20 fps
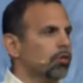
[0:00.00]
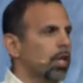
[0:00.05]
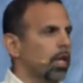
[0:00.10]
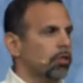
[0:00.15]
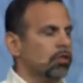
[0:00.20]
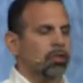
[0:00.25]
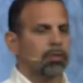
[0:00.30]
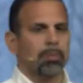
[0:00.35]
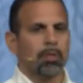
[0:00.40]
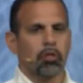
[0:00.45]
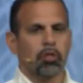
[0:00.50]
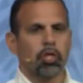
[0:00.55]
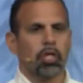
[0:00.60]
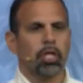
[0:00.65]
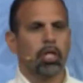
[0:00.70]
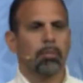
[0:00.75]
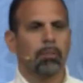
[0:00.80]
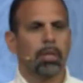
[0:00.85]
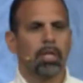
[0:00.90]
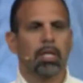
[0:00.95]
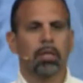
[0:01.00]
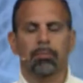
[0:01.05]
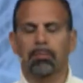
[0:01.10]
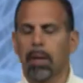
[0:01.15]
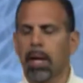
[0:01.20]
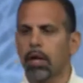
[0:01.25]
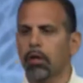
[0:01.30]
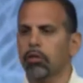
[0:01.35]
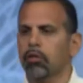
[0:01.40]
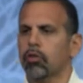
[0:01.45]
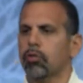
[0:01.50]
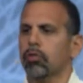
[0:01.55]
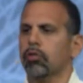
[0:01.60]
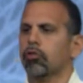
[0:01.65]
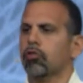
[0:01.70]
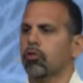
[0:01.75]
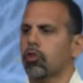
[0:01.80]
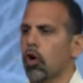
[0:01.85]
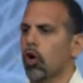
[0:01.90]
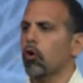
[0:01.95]
Testament she can be compared to is
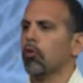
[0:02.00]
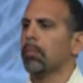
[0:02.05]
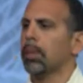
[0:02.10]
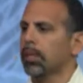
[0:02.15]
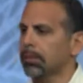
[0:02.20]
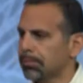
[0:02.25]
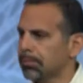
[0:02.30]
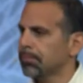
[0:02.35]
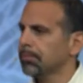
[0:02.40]
Job.